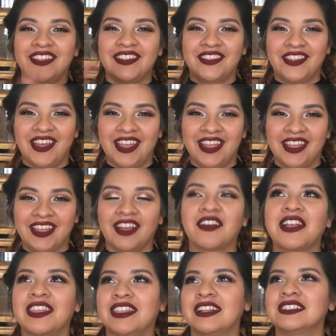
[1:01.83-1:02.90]

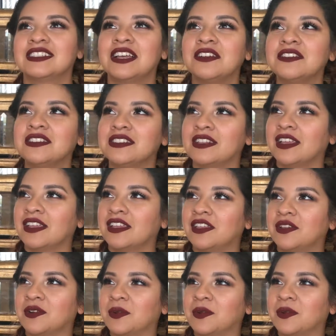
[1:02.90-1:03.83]
okay, that sounds like you're